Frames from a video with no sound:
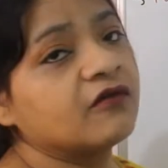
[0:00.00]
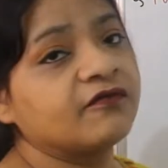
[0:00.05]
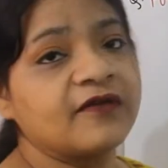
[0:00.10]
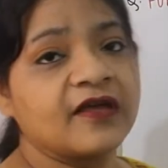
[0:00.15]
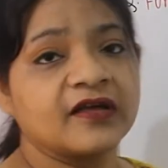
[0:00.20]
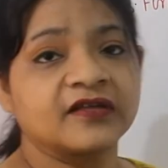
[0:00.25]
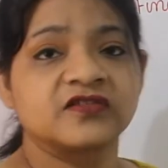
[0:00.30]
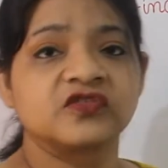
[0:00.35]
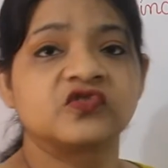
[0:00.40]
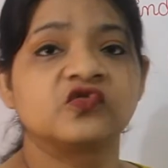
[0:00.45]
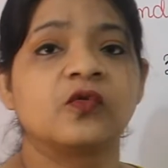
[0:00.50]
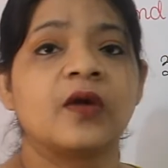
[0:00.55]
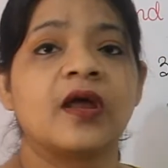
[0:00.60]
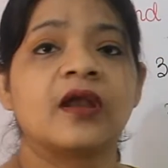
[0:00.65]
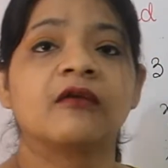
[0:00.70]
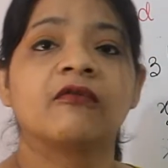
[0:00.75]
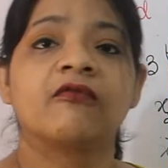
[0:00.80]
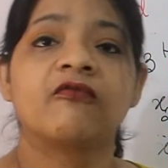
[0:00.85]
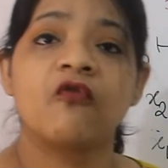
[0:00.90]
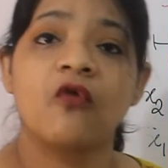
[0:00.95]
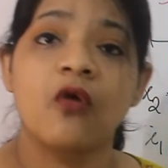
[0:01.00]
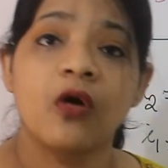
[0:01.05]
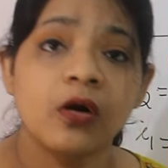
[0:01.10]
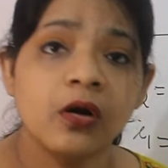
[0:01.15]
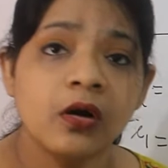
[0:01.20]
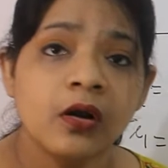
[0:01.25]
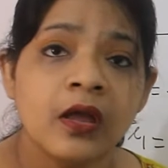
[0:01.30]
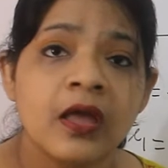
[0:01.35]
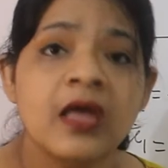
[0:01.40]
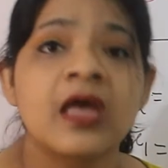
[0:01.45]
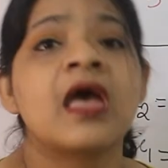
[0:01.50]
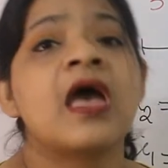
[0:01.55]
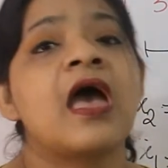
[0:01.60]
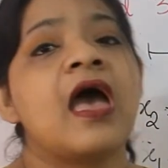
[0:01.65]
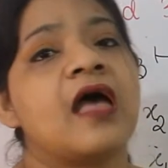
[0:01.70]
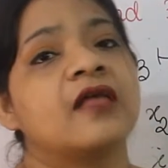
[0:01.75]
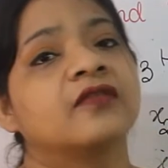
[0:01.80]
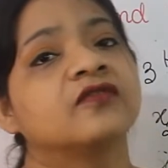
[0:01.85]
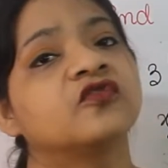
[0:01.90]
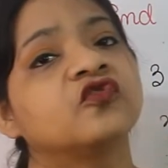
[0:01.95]
of x2 and 4.
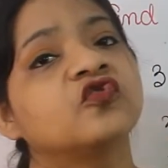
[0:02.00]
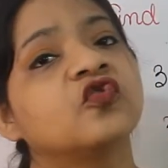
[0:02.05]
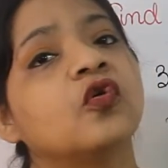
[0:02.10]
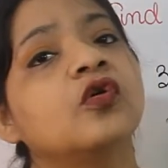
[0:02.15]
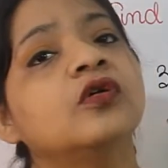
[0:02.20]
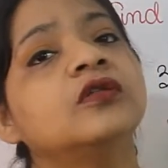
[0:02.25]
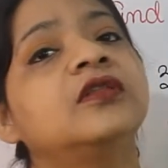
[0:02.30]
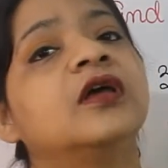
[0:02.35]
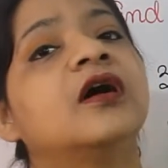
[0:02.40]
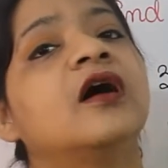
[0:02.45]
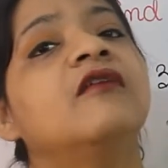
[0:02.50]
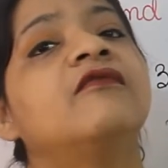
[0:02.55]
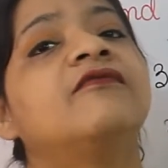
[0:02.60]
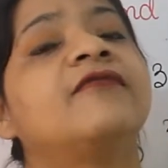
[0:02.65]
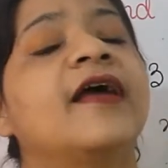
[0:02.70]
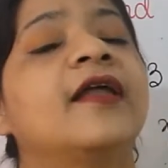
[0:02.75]
And so the